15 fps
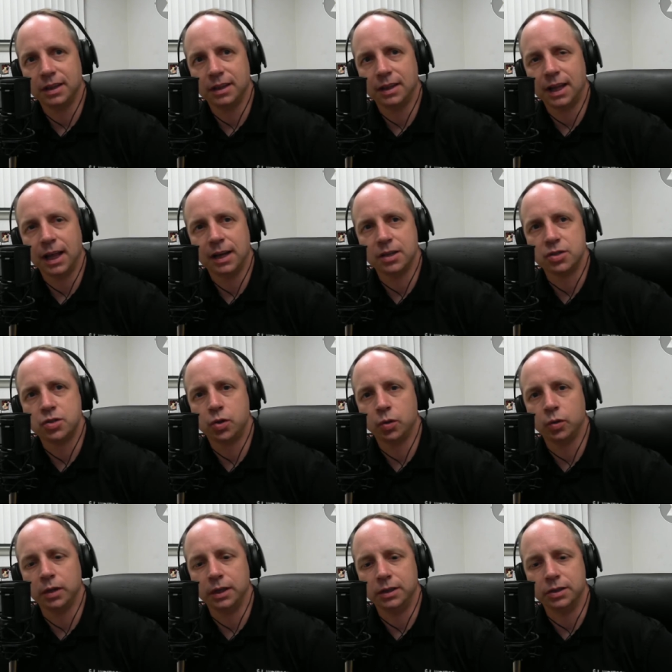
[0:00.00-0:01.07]
that is
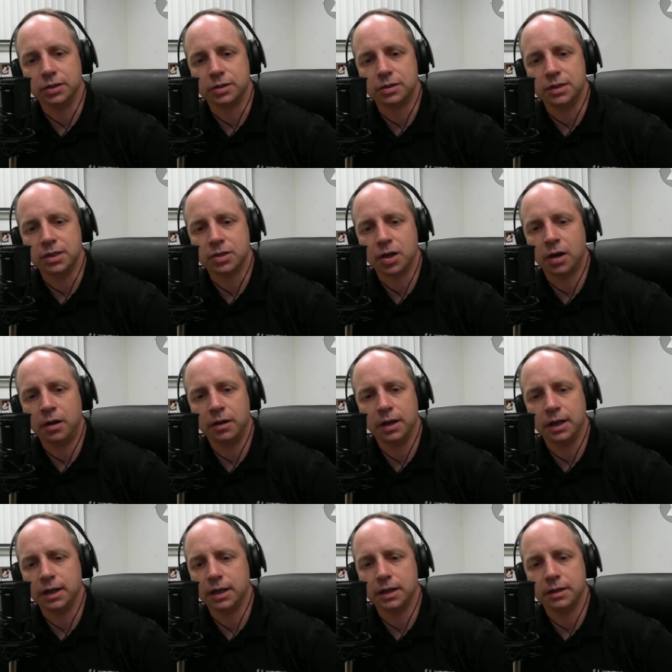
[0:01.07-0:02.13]
truly just
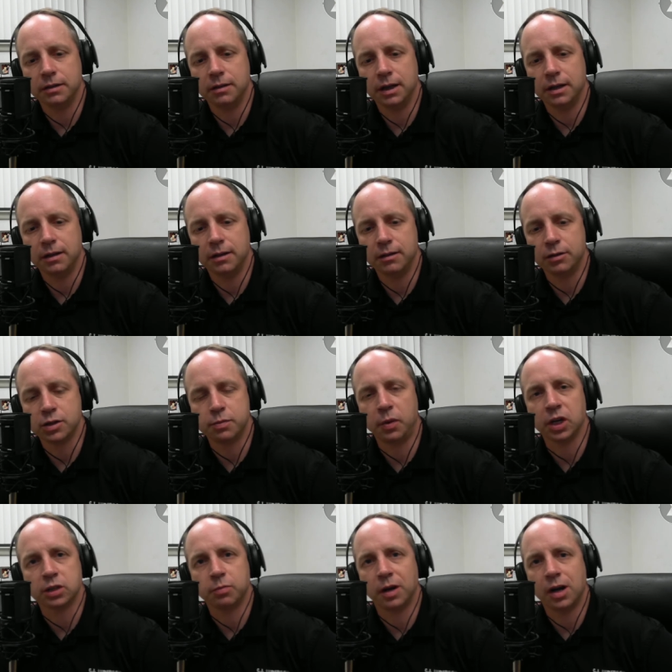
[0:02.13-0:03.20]
disheartening and, and just
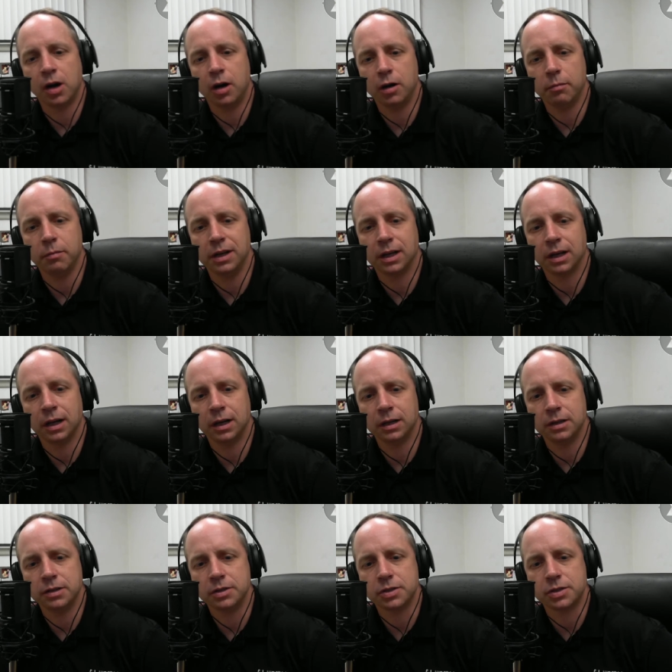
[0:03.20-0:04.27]
breaks my heart
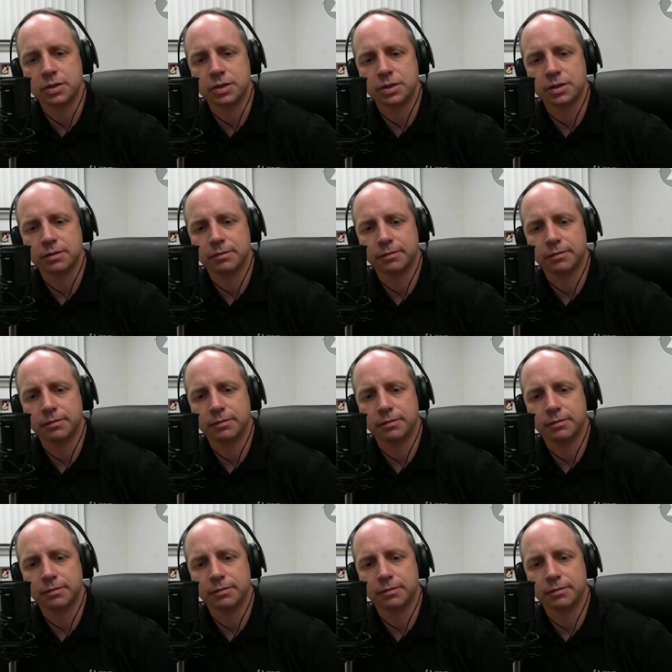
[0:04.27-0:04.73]
because